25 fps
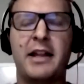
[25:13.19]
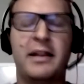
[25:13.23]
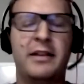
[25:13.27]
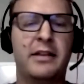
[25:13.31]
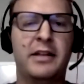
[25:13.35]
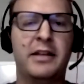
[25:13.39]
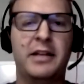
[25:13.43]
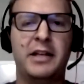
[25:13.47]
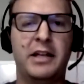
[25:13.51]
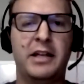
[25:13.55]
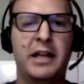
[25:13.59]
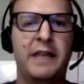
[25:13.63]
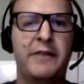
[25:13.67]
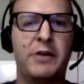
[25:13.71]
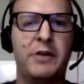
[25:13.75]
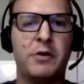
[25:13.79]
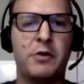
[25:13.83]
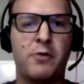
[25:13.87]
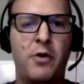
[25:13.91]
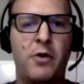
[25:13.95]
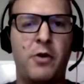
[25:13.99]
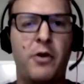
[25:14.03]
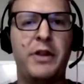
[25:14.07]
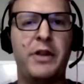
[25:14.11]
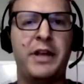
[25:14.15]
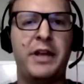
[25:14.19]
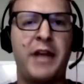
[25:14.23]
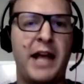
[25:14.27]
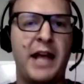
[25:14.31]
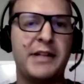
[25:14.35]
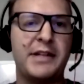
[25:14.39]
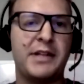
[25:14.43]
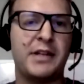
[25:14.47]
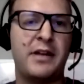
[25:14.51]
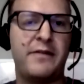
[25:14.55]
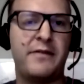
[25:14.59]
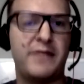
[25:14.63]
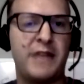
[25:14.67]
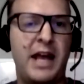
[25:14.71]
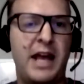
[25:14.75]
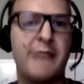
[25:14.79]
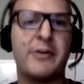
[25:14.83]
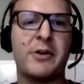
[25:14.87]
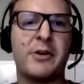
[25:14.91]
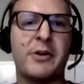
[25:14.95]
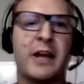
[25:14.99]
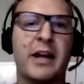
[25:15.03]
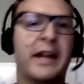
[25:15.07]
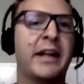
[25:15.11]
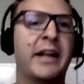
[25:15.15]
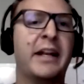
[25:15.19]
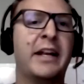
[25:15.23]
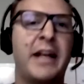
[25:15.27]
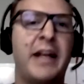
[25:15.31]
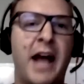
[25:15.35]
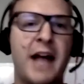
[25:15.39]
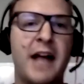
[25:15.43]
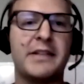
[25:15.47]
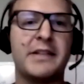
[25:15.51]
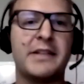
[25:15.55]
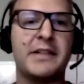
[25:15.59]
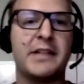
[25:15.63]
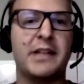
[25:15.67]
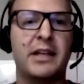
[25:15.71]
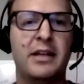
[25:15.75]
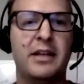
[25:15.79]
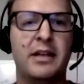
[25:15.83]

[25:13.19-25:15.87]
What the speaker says: If you roll the dice enough time, you're going to get a Yahtzee.